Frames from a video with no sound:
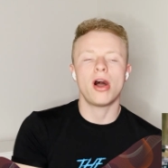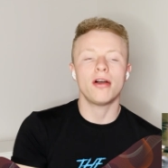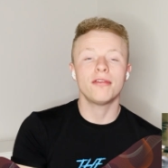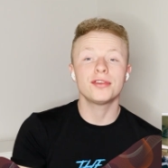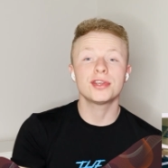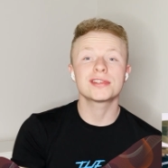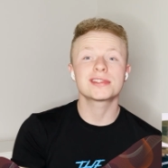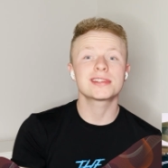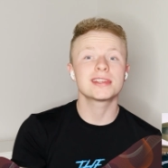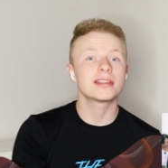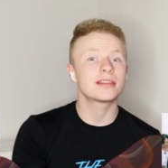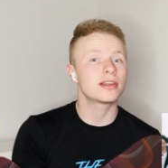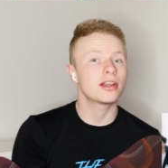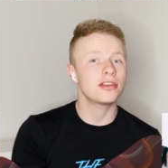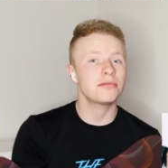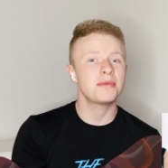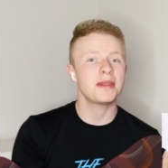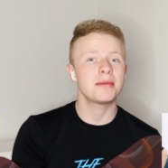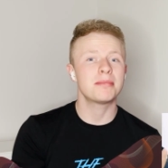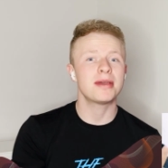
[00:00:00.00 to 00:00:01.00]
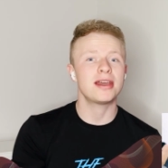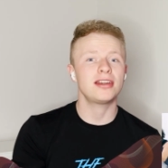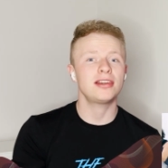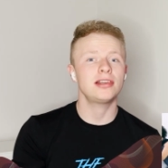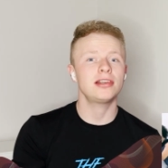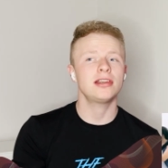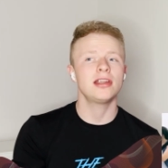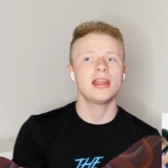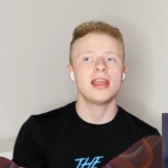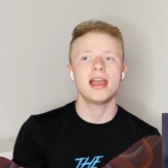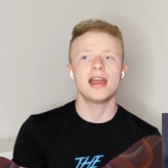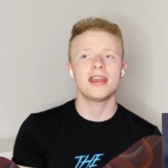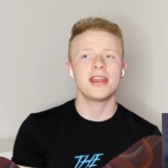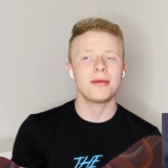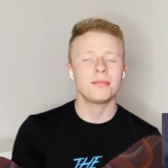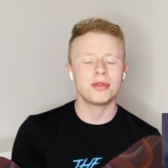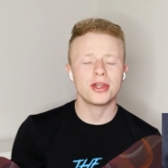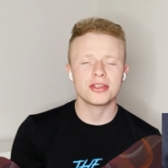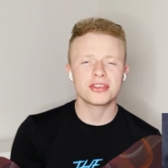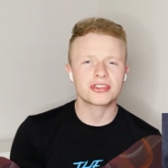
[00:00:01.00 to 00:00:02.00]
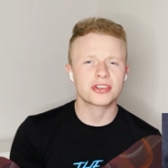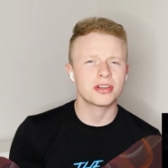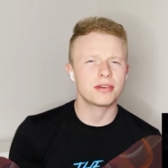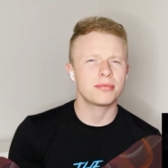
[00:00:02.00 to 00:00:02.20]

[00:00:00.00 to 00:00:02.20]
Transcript: Obviously, it could be better, and I'm not sure